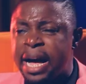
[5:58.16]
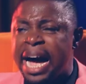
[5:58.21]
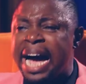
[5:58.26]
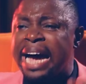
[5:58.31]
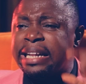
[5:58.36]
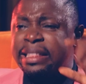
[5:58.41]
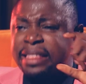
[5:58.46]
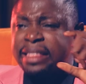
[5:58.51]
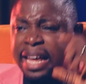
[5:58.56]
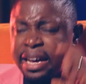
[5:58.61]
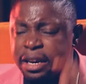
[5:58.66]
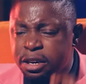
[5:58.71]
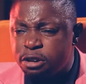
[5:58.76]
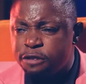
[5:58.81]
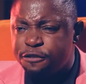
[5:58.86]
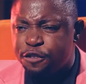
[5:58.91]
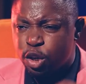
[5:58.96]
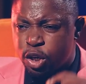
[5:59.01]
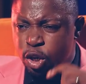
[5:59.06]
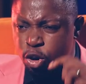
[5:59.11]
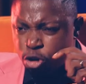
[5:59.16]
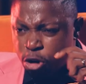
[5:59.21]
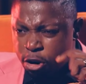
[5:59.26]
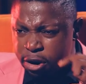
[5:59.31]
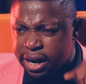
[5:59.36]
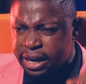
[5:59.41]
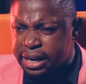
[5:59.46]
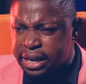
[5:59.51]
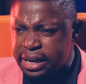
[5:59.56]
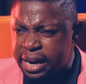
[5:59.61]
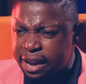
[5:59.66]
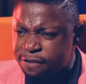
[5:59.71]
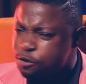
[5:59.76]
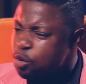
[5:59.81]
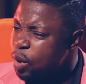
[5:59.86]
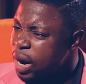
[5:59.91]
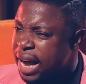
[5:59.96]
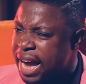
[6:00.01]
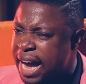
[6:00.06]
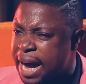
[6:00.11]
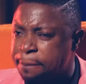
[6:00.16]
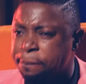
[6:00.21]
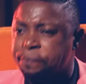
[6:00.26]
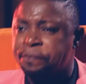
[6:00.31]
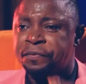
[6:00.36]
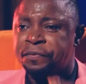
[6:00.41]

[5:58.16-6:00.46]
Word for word: I thank you for the current level I am.